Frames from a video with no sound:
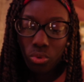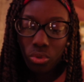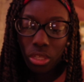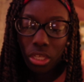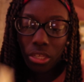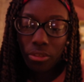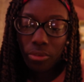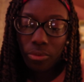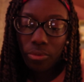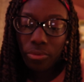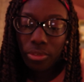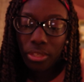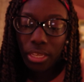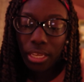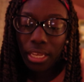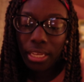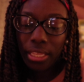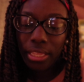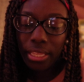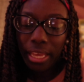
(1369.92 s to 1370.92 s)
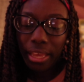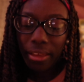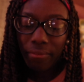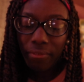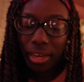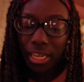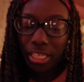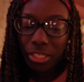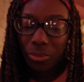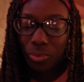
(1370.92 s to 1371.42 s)
gives Keely
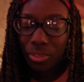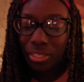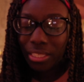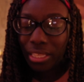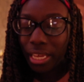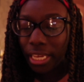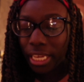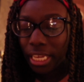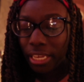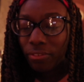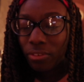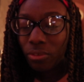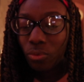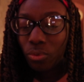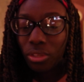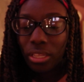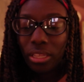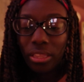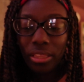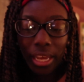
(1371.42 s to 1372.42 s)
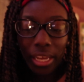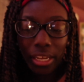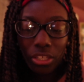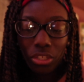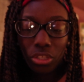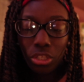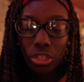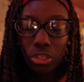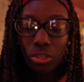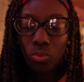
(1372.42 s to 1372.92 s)
advice and was like, if you really like
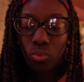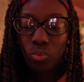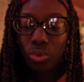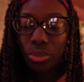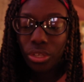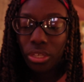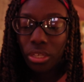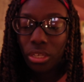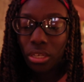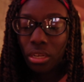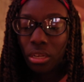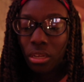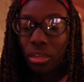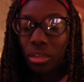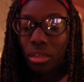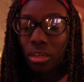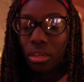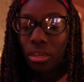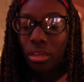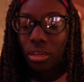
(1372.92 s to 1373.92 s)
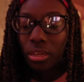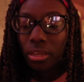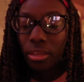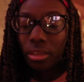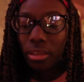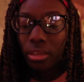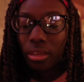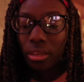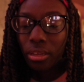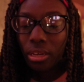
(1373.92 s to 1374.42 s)
she who wouldn't,
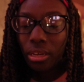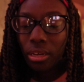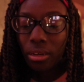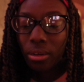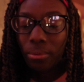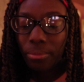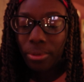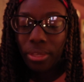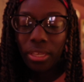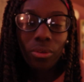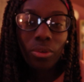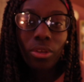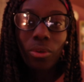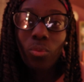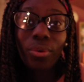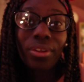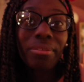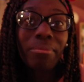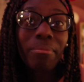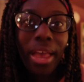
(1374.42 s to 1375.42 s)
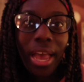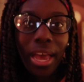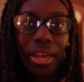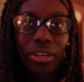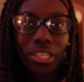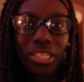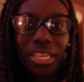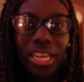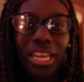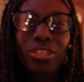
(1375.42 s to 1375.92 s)
it wouldn't
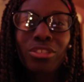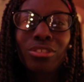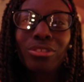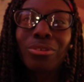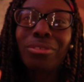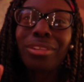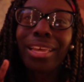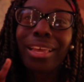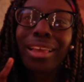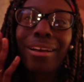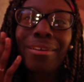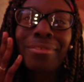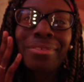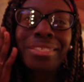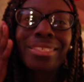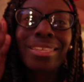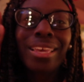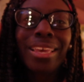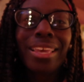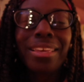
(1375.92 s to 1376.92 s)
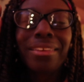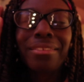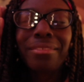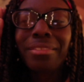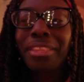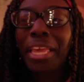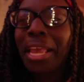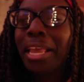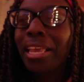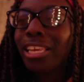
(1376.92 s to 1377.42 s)
matter. And so like, I was like,
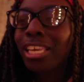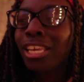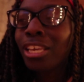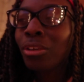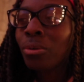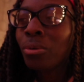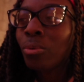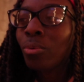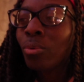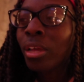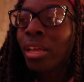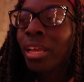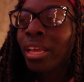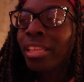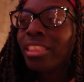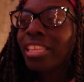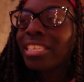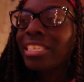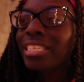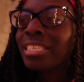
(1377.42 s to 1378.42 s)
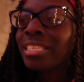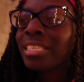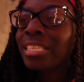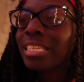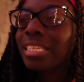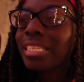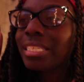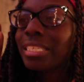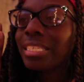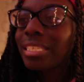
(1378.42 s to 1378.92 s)
thank you. This is
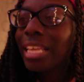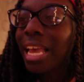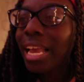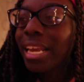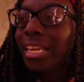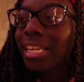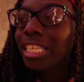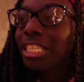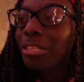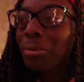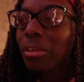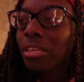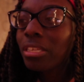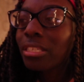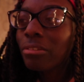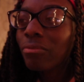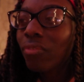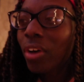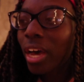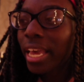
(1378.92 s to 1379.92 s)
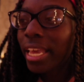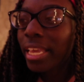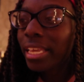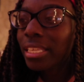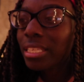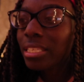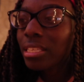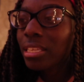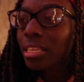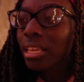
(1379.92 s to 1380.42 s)
the sanest piece of
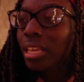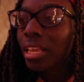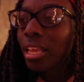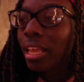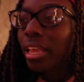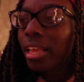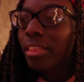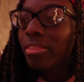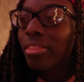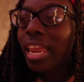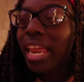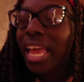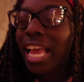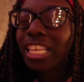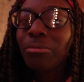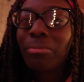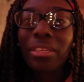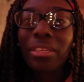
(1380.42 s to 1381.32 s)
advice that has